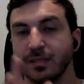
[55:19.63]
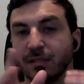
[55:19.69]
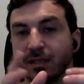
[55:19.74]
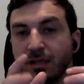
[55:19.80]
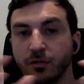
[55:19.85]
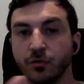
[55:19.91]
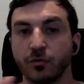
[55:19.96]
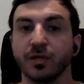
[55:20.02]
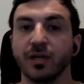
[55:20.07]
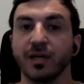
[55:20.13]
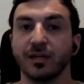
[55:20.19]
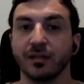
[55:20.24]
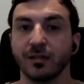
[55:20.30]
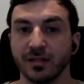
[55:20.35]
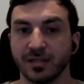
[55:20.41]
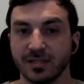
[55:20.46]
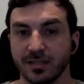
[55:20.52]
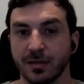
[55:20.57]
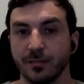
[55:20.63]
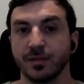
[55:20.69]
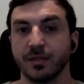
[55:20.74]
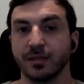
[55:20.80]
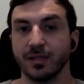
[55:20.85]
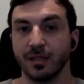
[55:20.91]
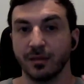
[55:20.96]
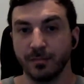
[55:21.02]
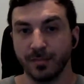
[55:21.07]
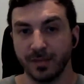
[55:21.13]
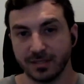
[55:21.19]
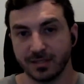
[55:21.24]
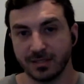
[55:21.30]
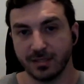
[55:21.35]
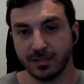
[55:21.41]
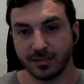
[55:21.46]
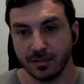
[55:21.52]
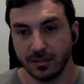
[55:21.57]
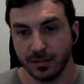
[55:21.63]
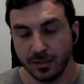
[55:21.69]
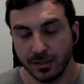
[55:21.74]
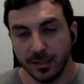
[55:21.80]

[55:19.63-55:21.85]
and then you're getting like something that makes sense